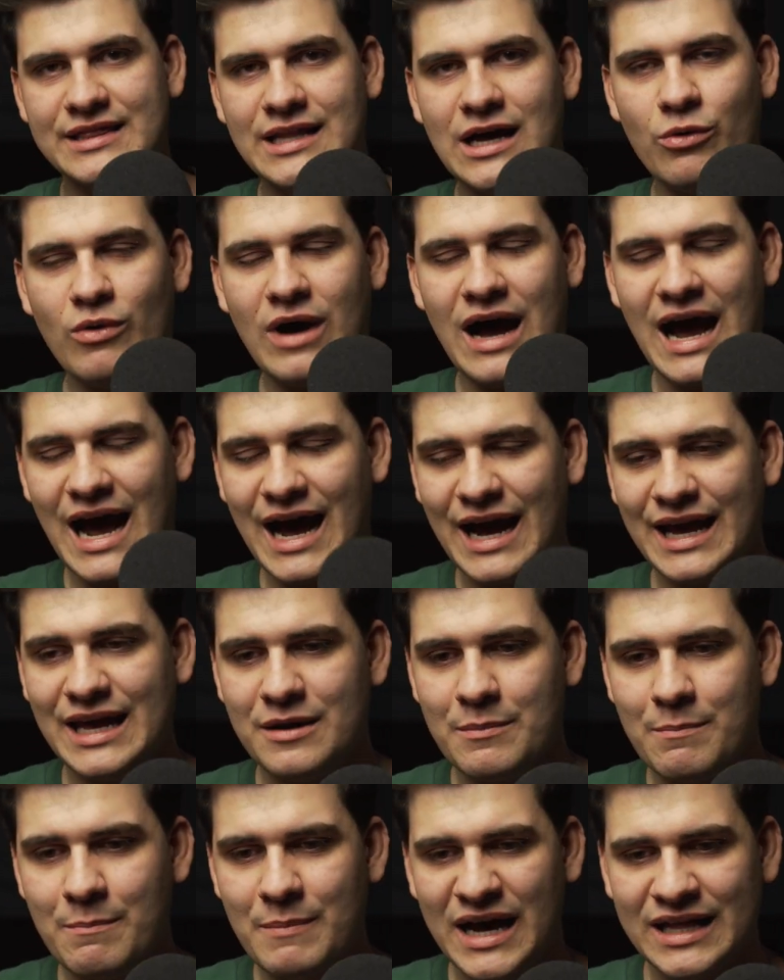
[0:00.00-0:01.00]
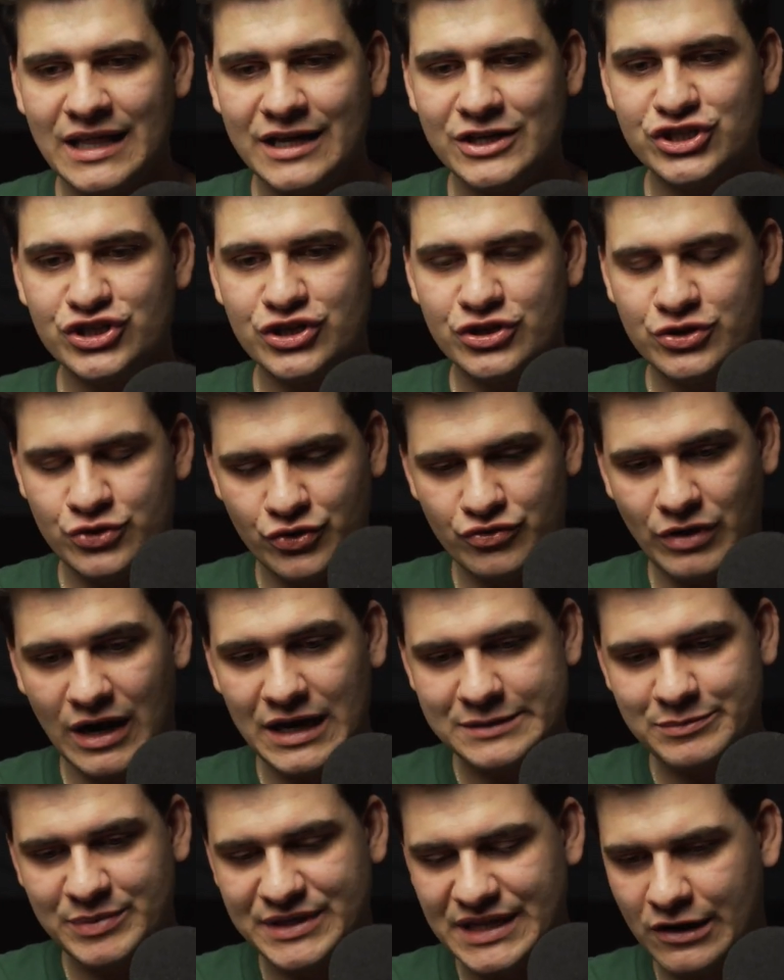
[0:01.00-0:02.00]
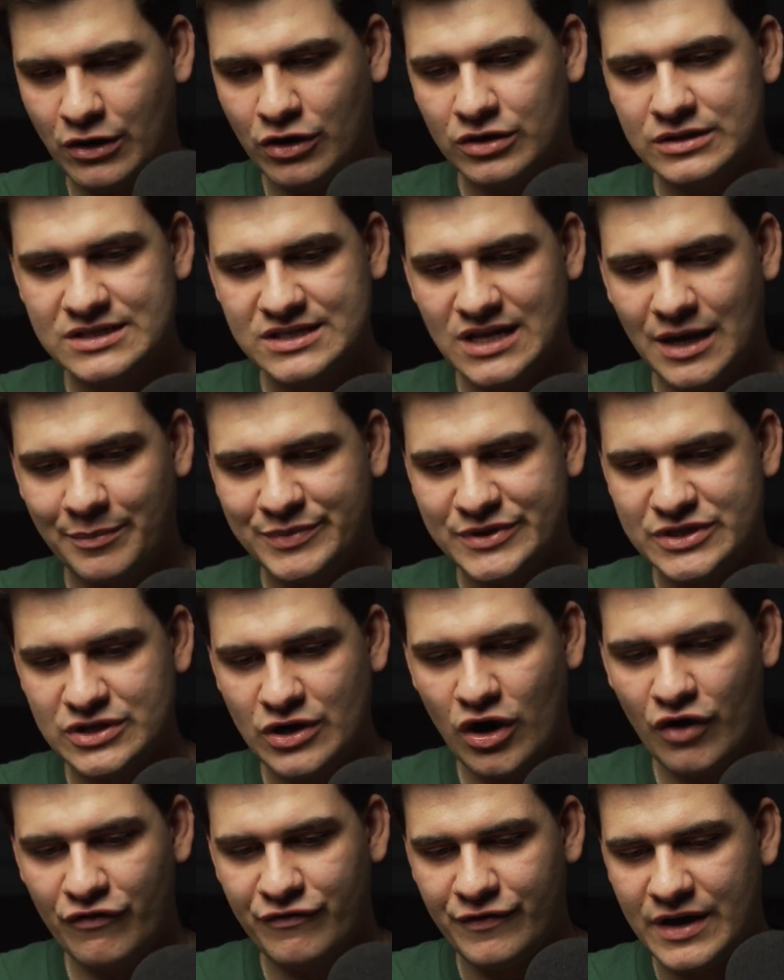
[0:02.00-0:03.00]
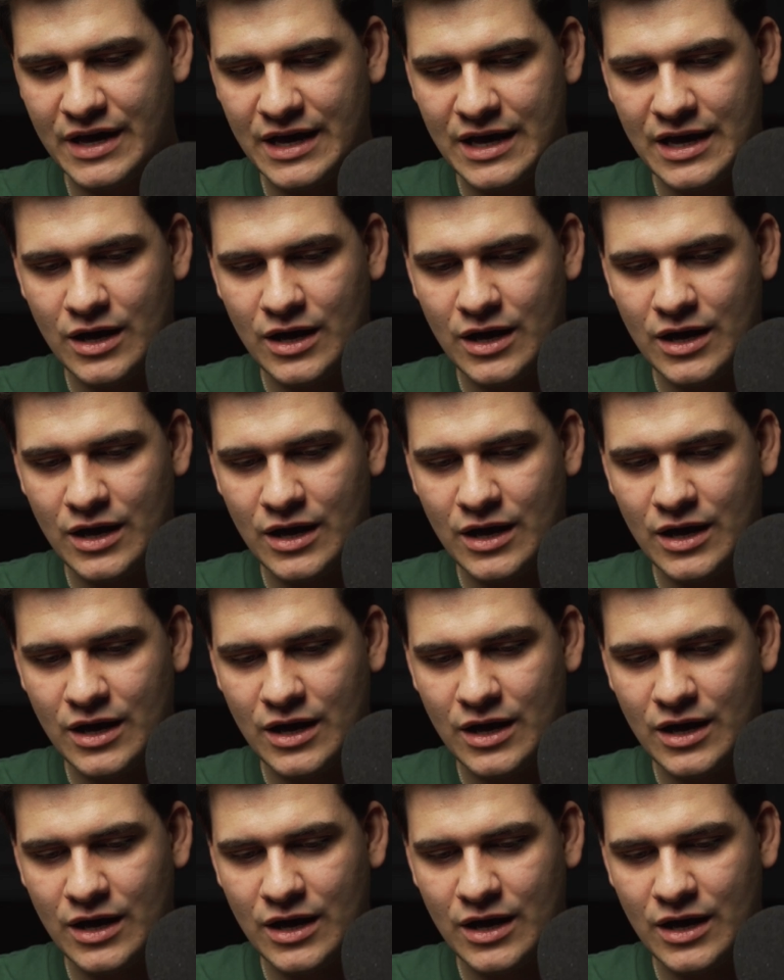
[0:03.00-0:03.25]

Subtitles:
Now, I managed to grasp the concepts of